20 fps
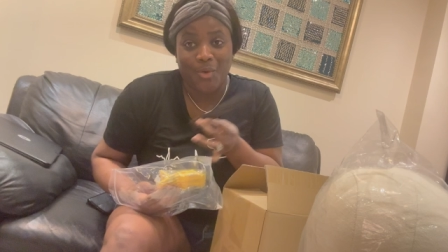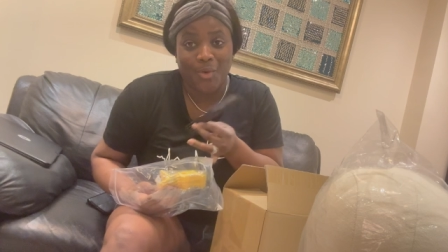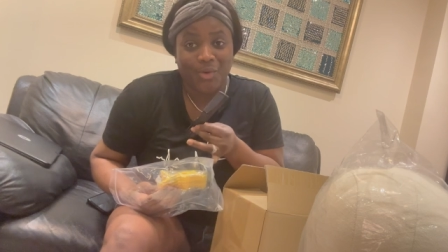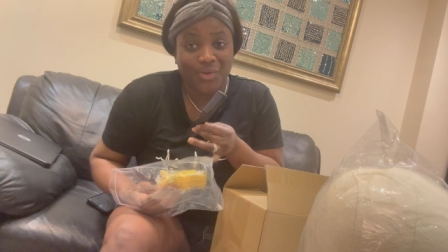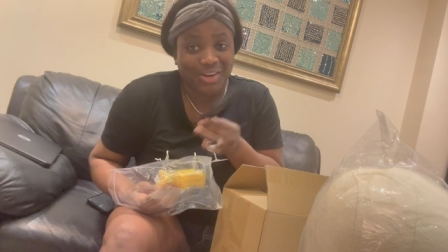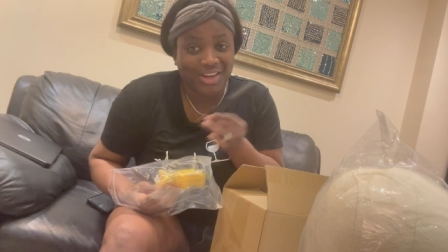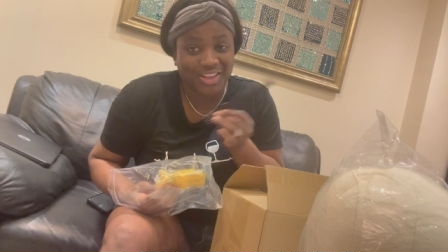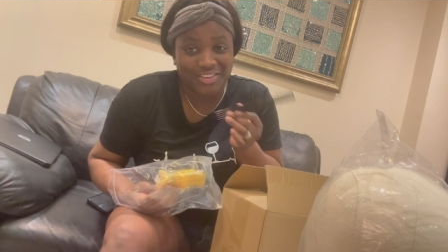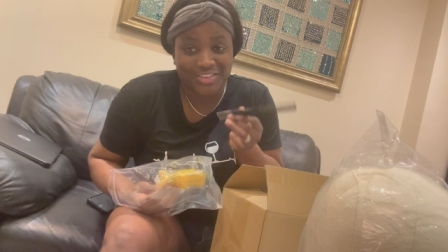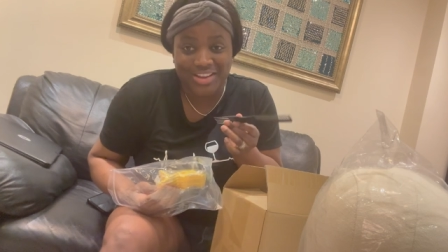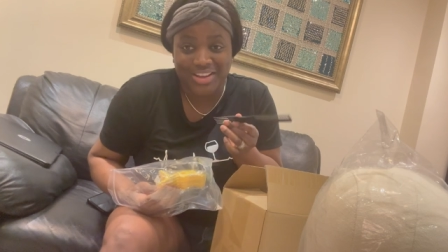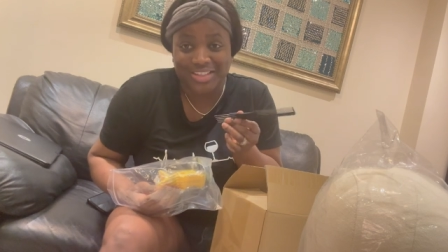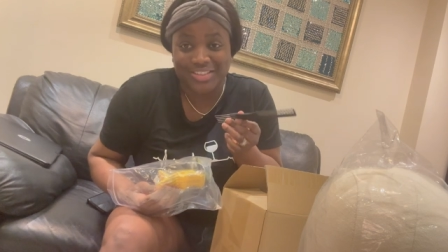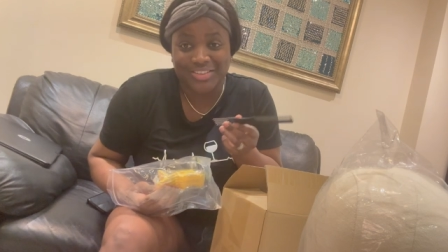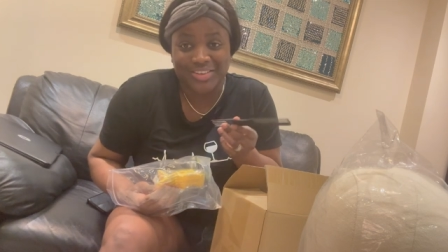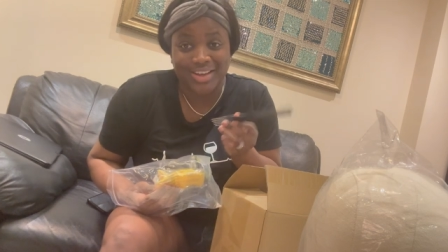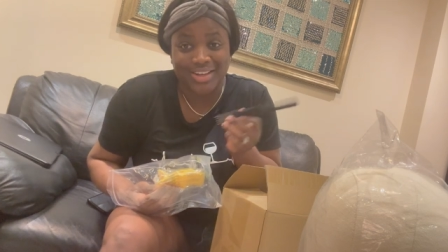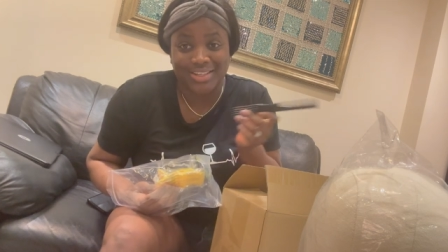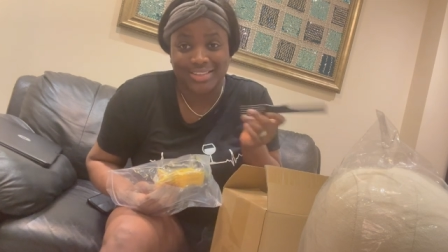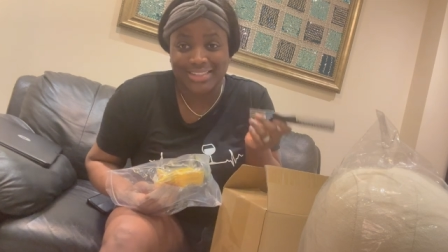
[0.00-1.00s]
All they tried is
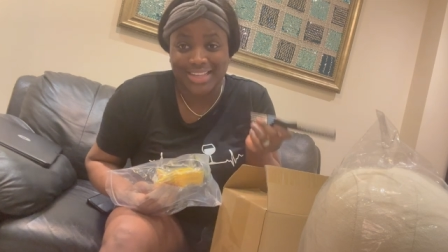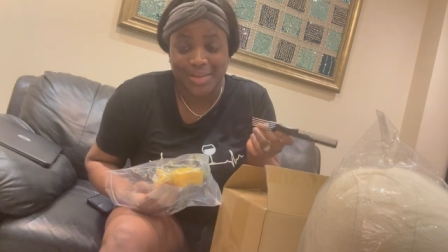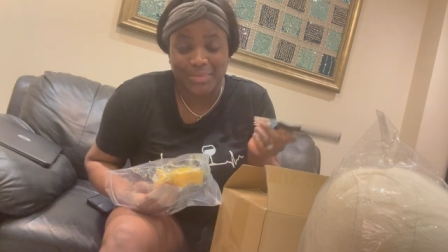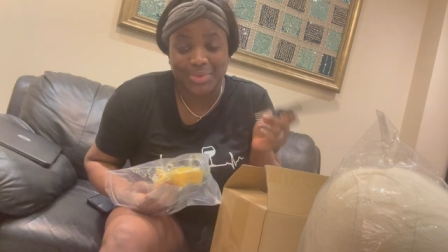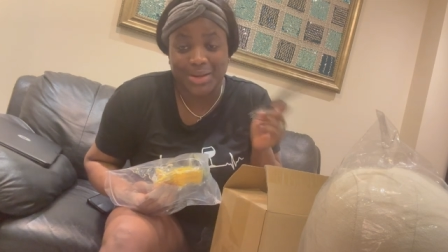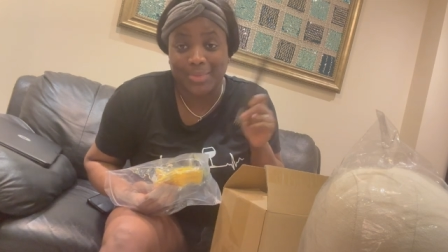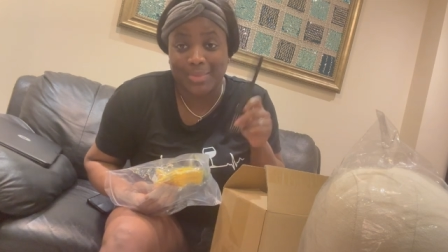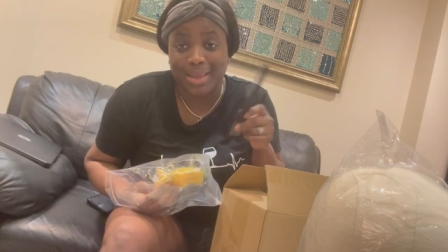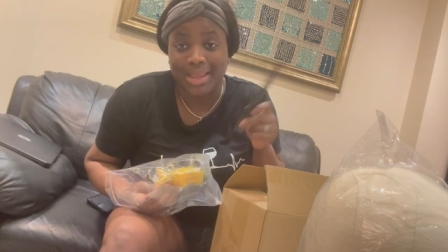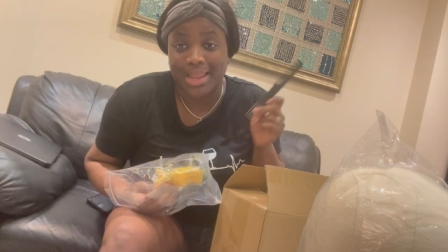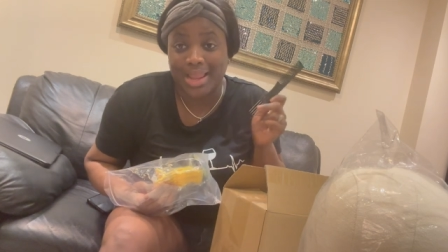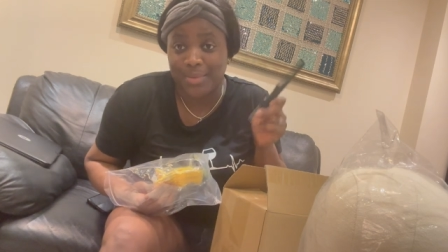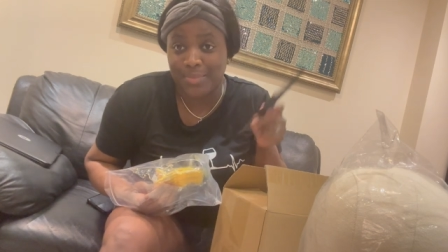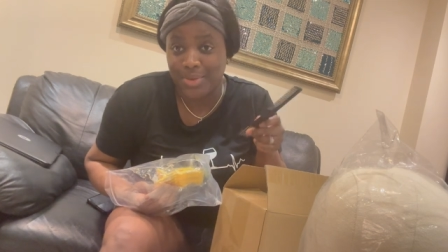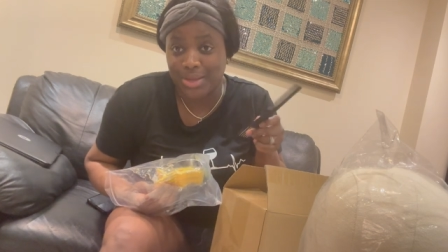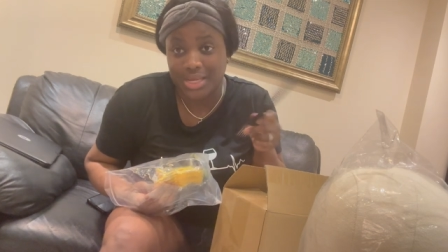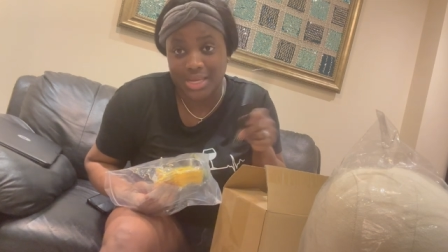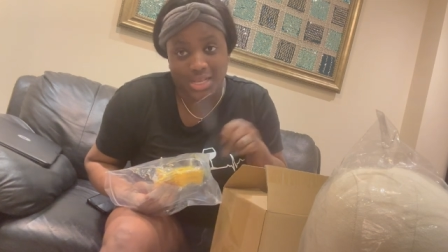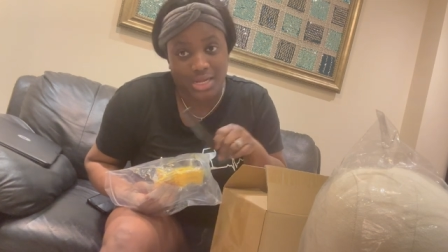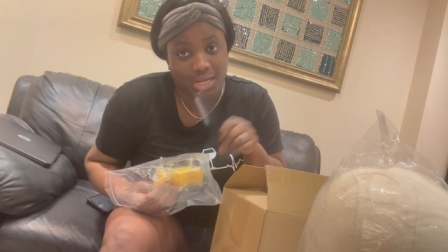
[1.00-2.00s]
trying to tell me that my hair
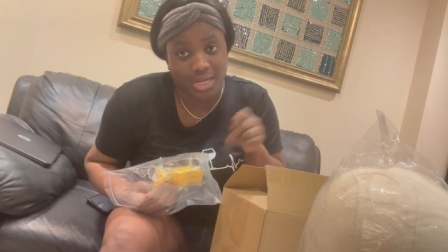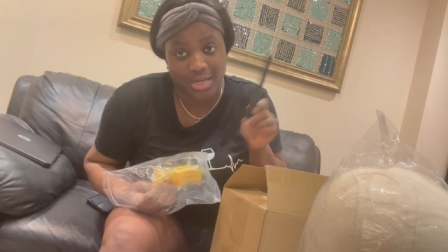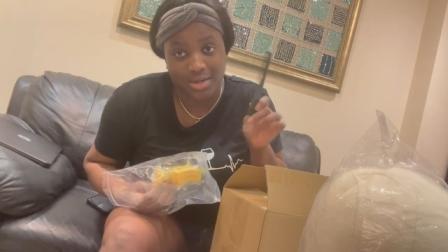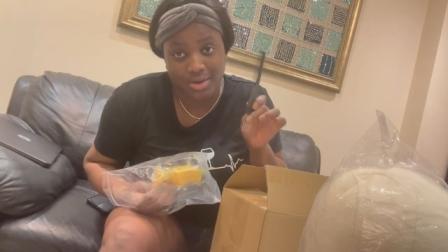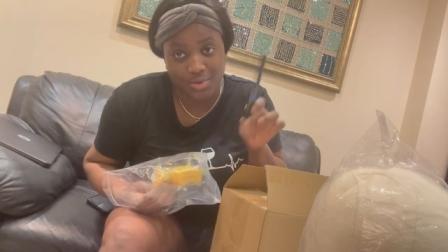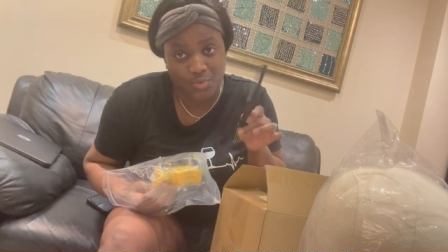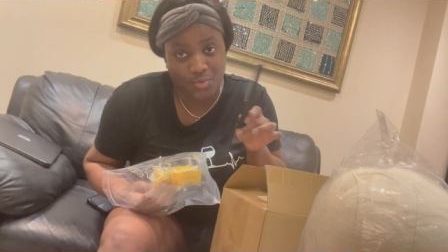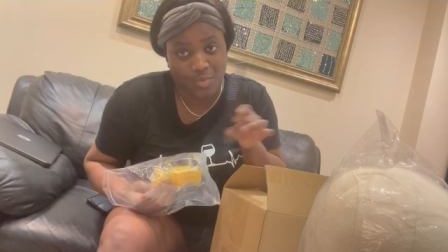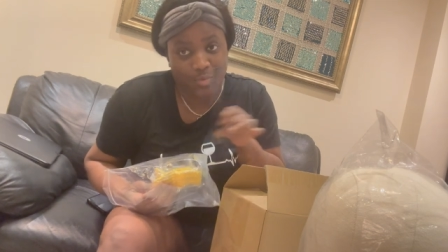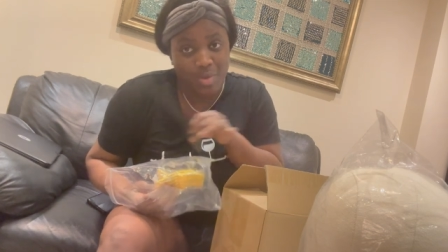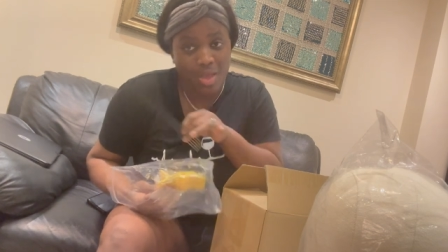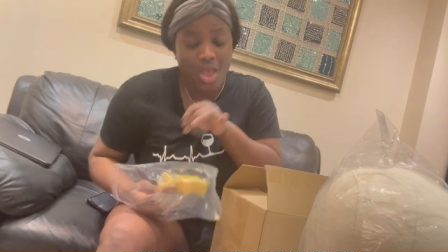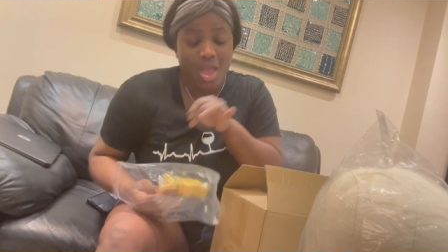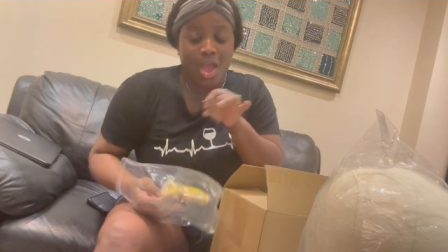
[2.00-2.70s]
picky and it's cool.